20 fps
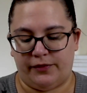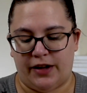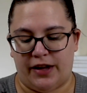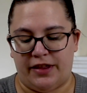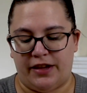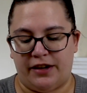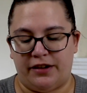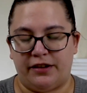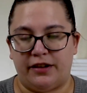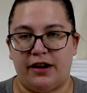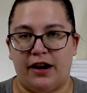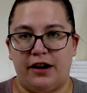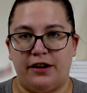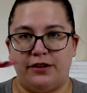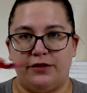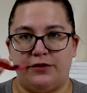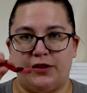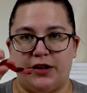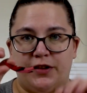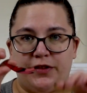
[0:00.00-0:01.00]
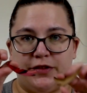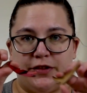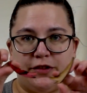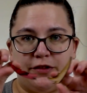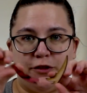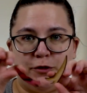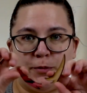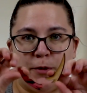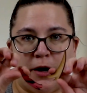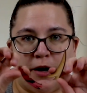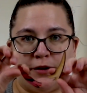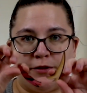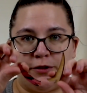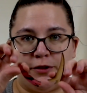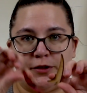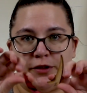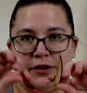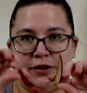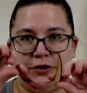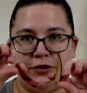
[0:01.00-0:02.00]
And then it kind of does a
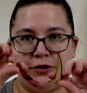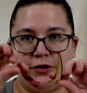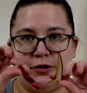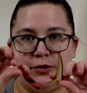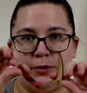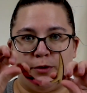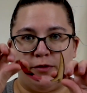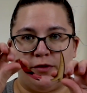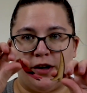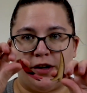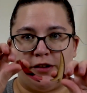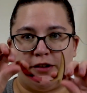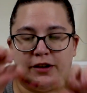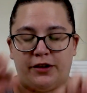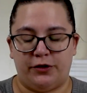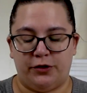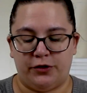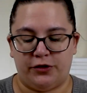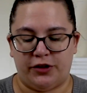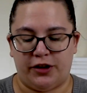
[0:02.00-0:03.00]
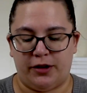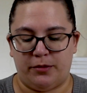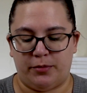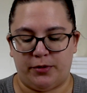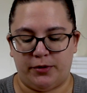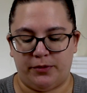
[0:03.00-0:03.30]
spiral into a rectangle shape.